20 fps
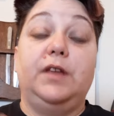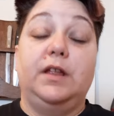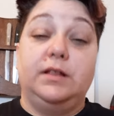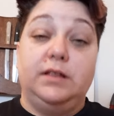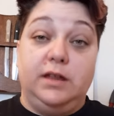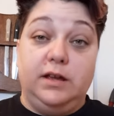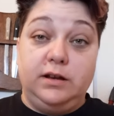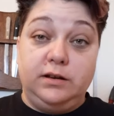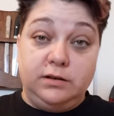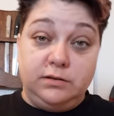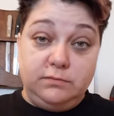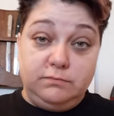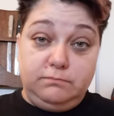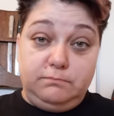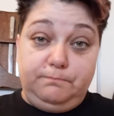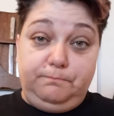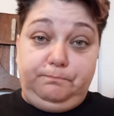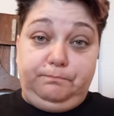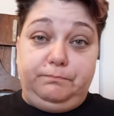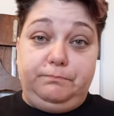and then
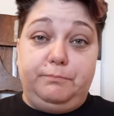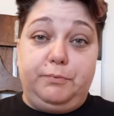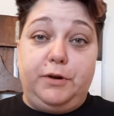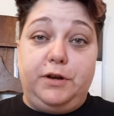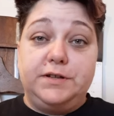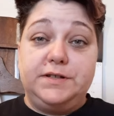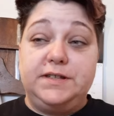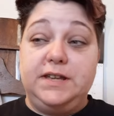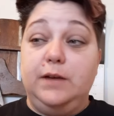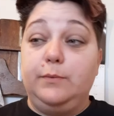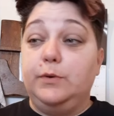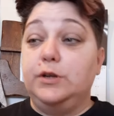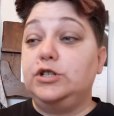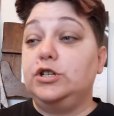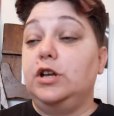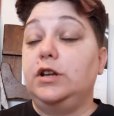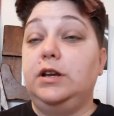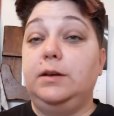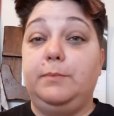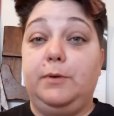put a sandwich
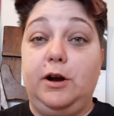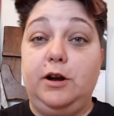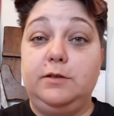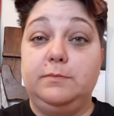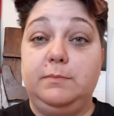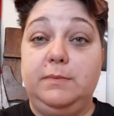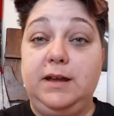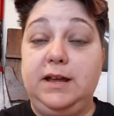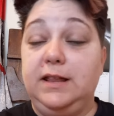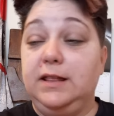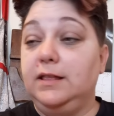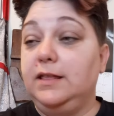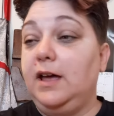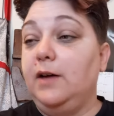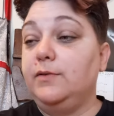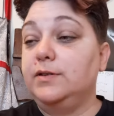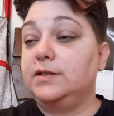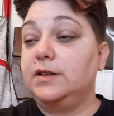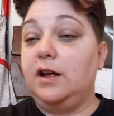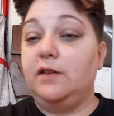on it. Pardon me, that
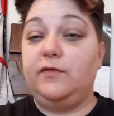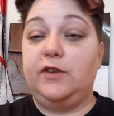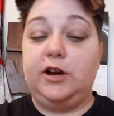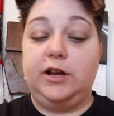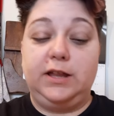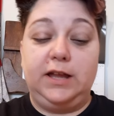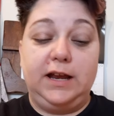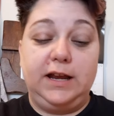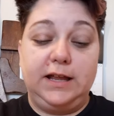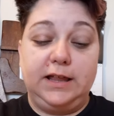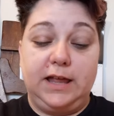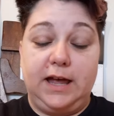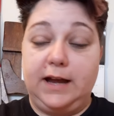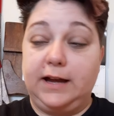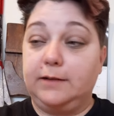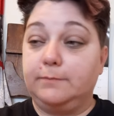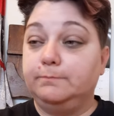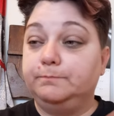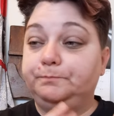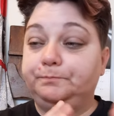was not very
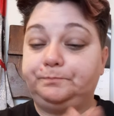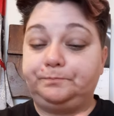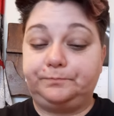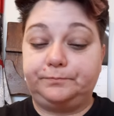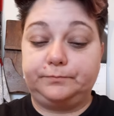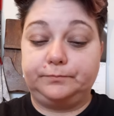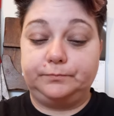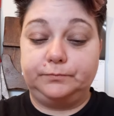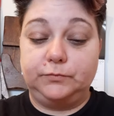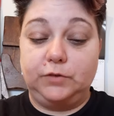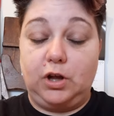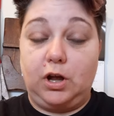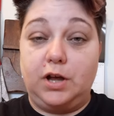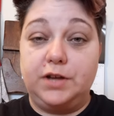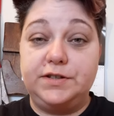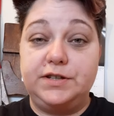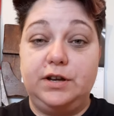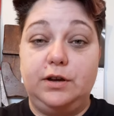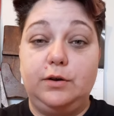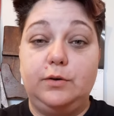ladylike.
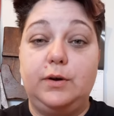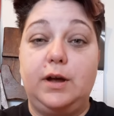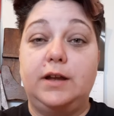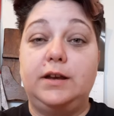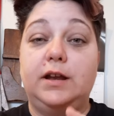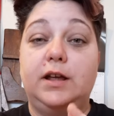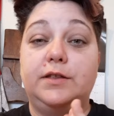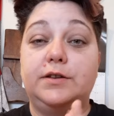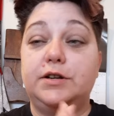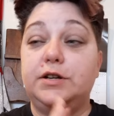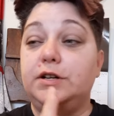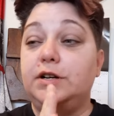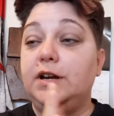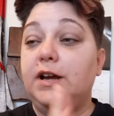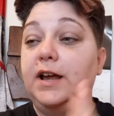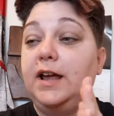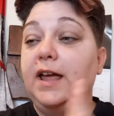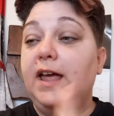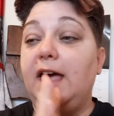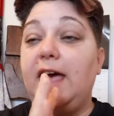Also, another
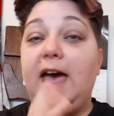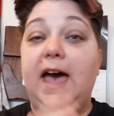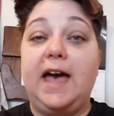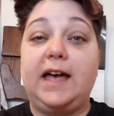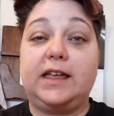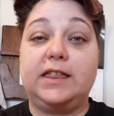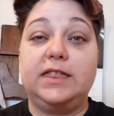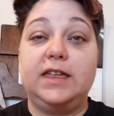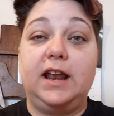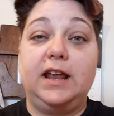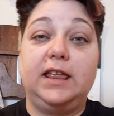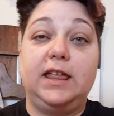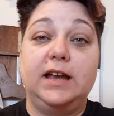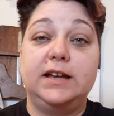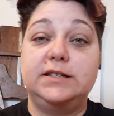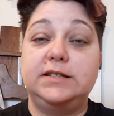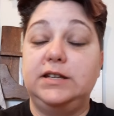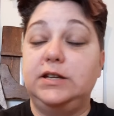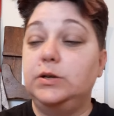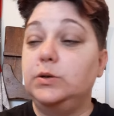hack that I
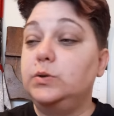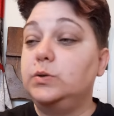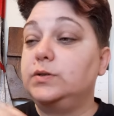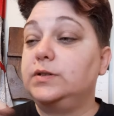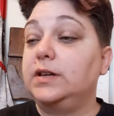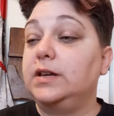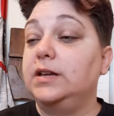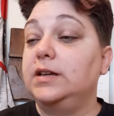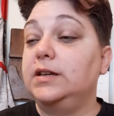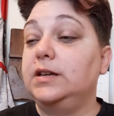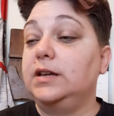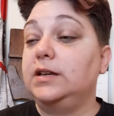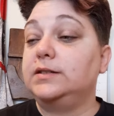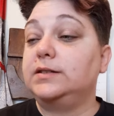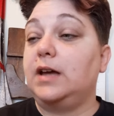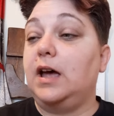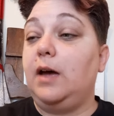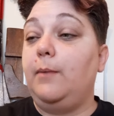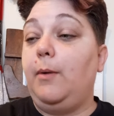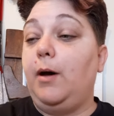like to use is
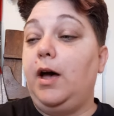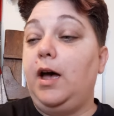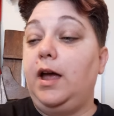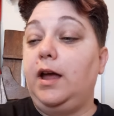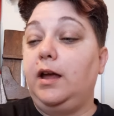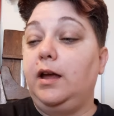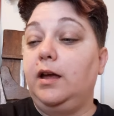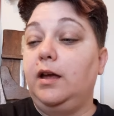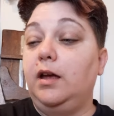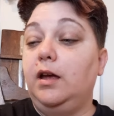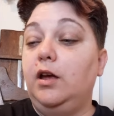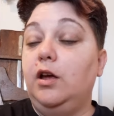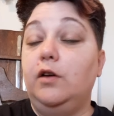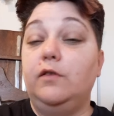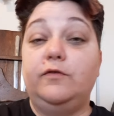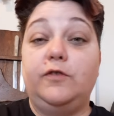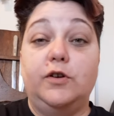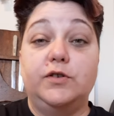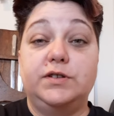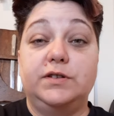I buy
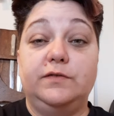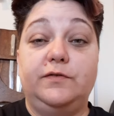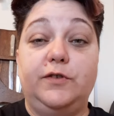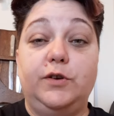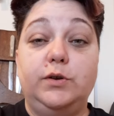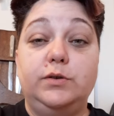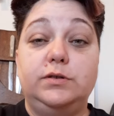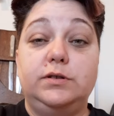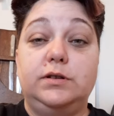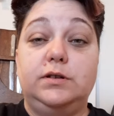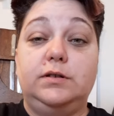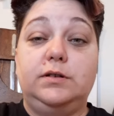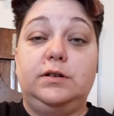frozen fruit,